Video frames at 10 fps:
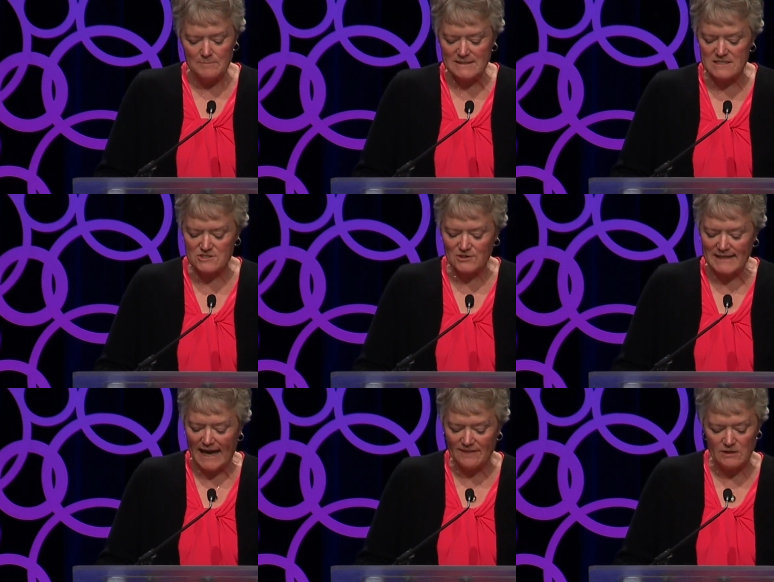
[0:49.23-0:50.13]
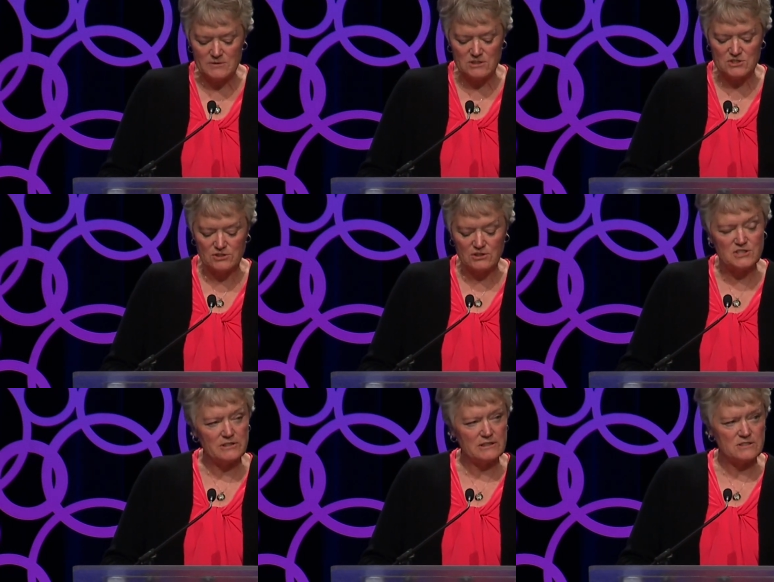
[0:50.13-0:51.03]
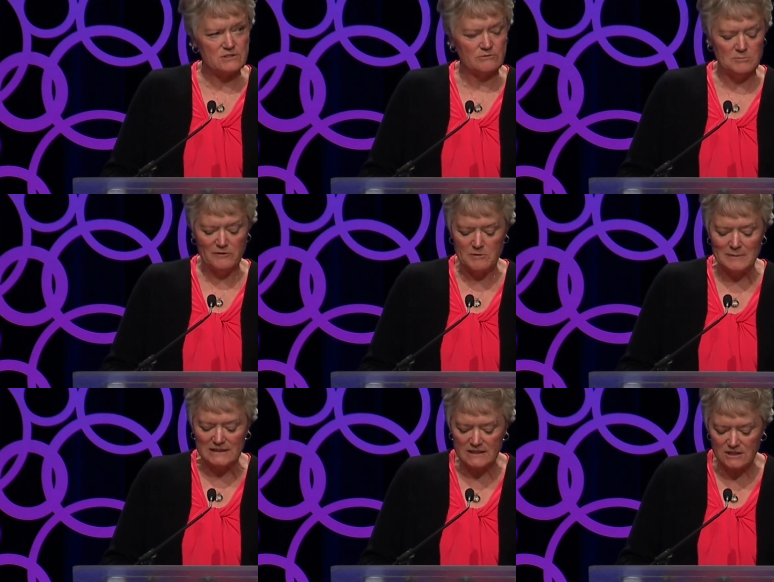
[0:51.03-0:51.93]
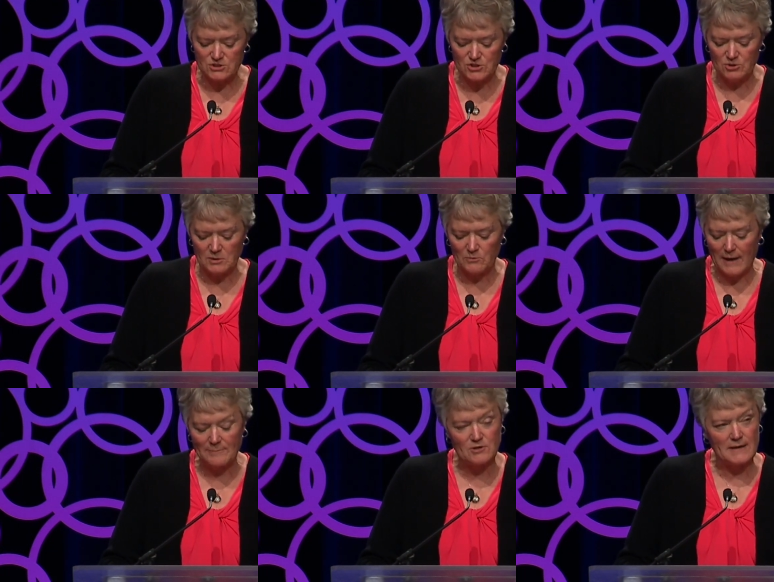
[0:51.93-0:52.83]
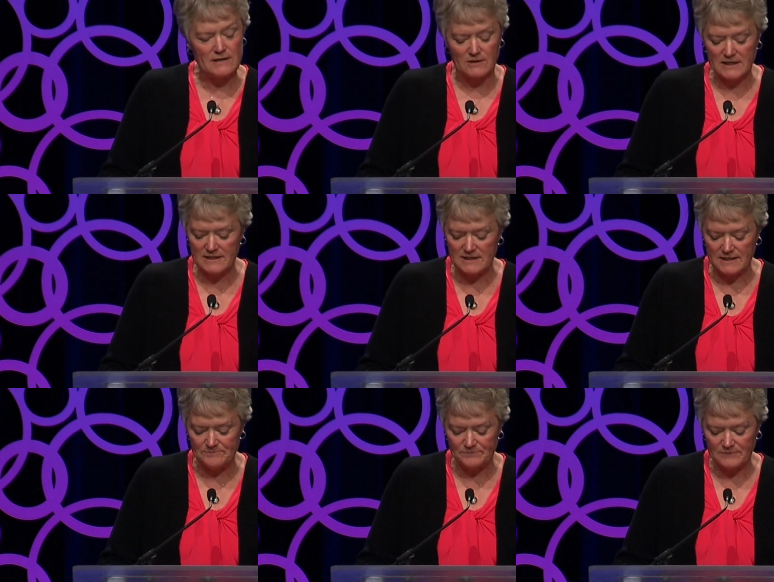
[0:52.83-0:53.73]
My sister Kathy was in surgery to remove a malignant tumor wrapped around her kidney.